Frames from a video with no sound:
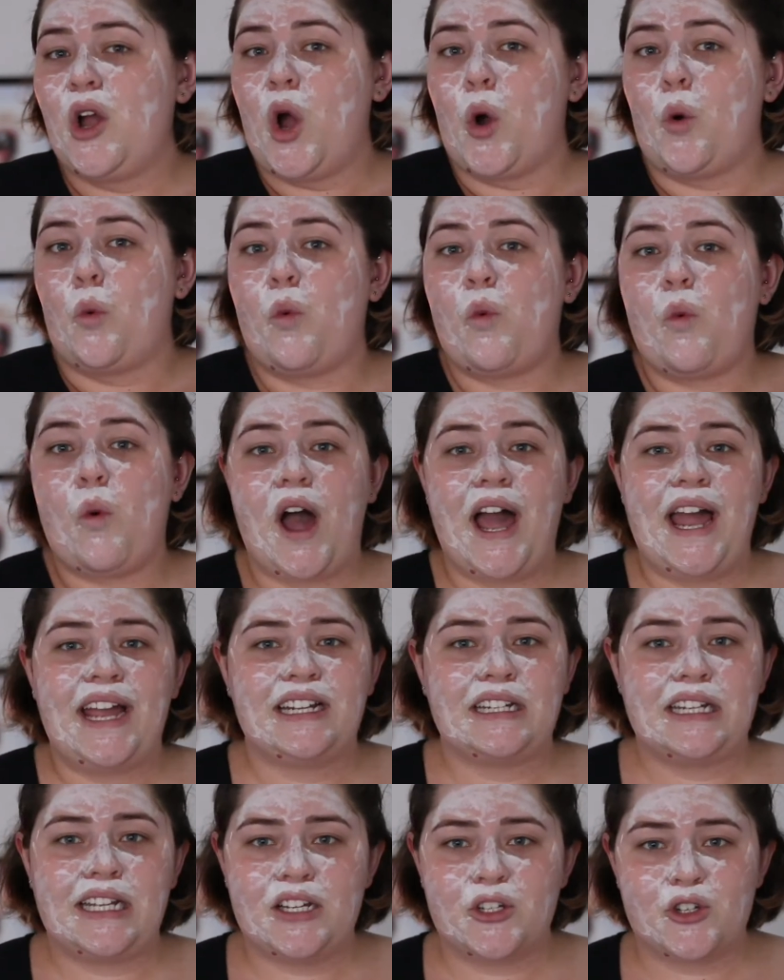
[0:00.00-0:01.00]

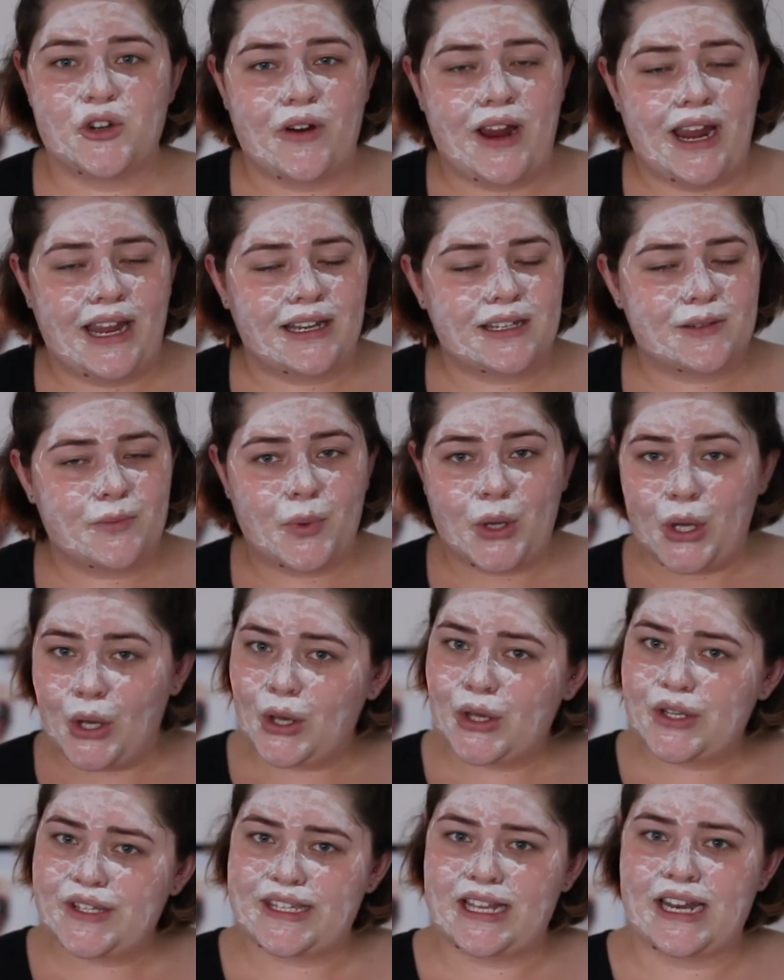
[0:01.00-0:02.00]
widely trained
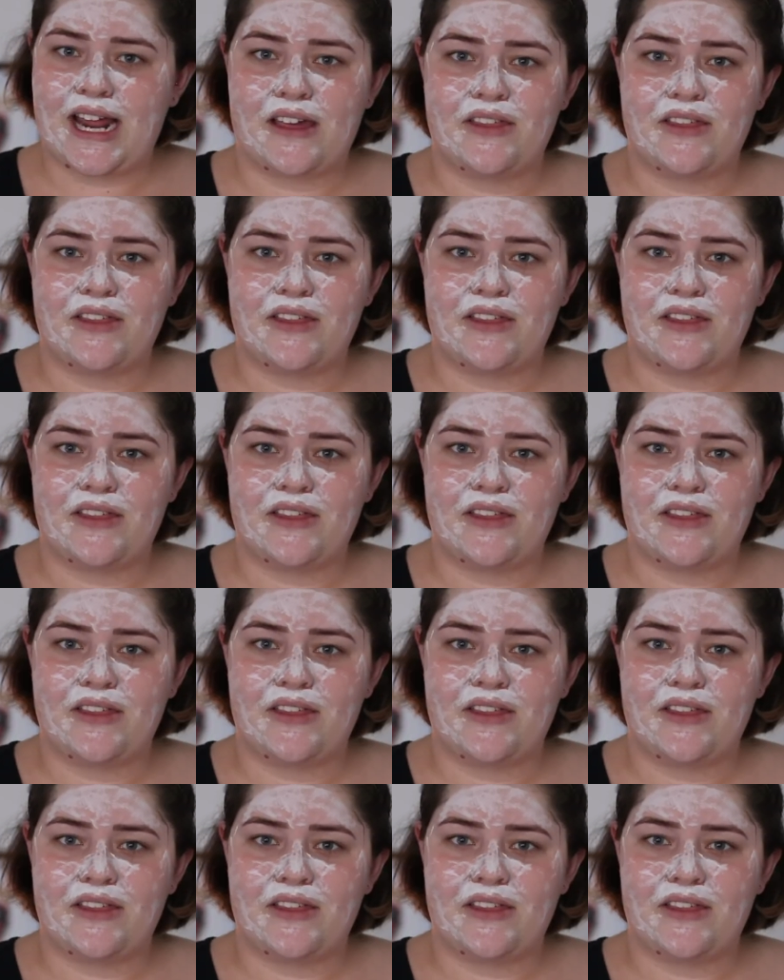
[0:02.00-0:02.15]
person.